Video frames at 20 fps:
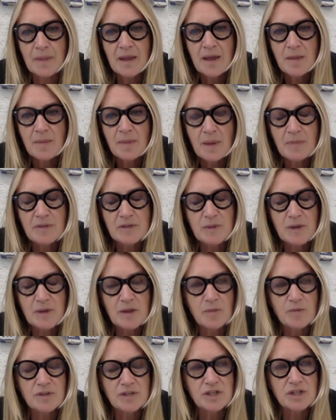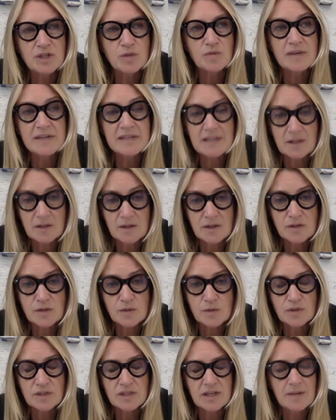published by the British Retail
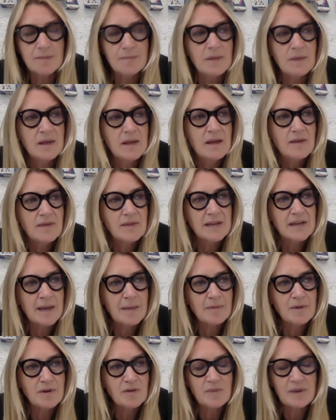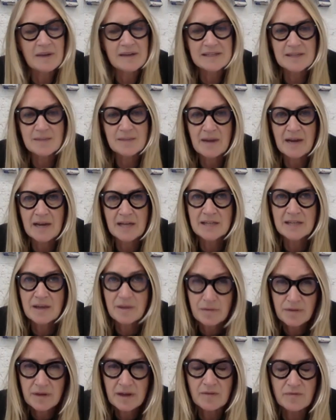Consortium, the number of plastic bags, I
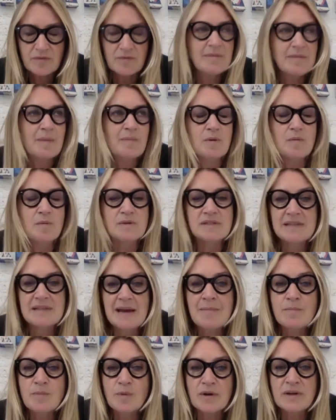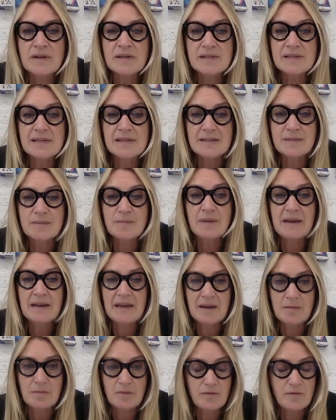think from memory, was 10.6
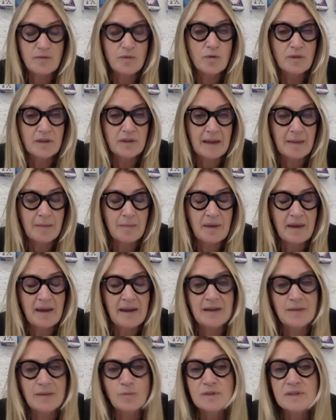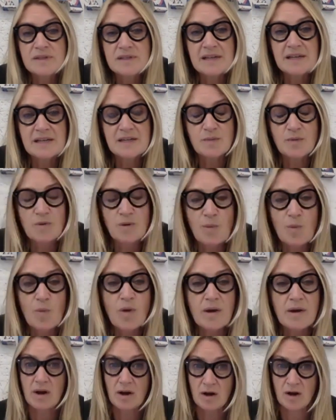billion before the campaign and was
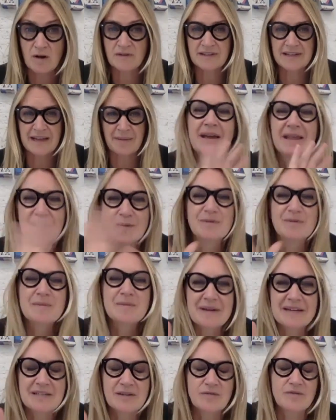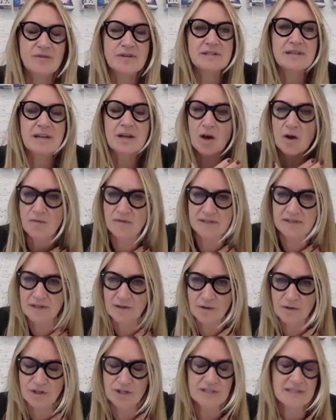6.1 after the campaign. There was a big difference. Obviously
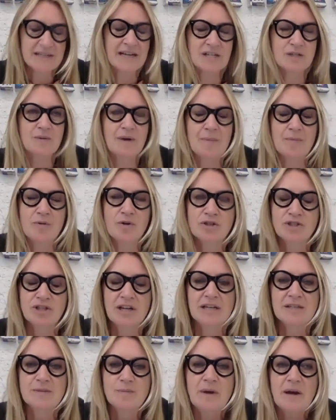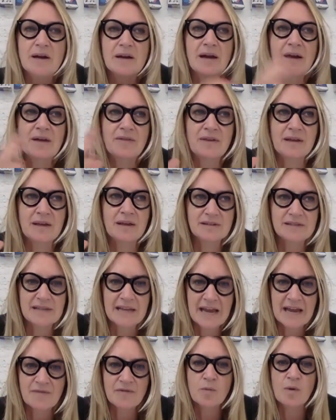not just down to our project, but I think just
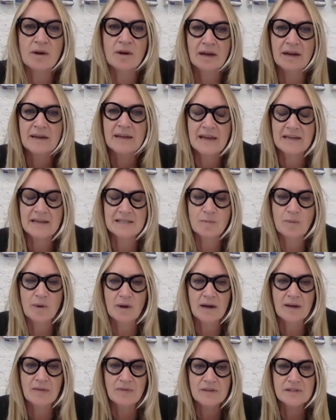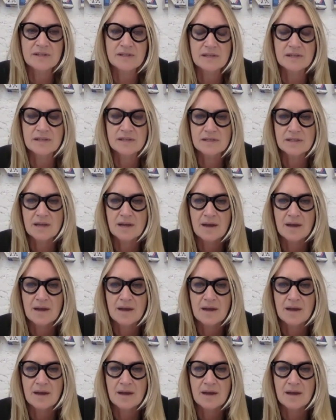everyone kind of getting behind this